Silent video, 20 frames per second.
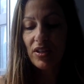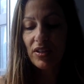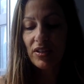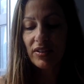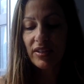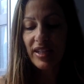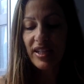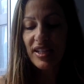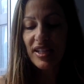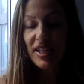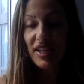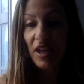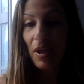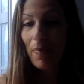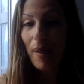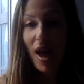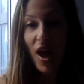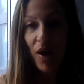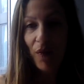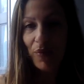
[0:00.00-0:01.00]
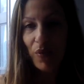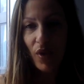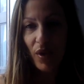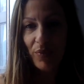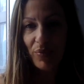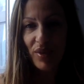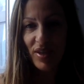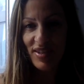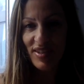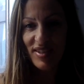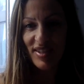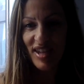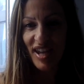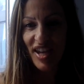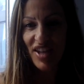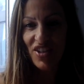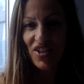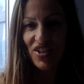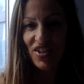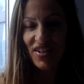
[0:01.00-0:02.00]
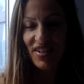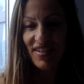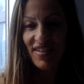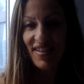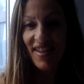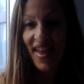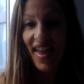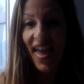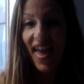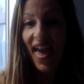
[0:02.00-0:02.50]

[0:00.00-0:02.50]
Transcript: leading a PowerPoint presentation,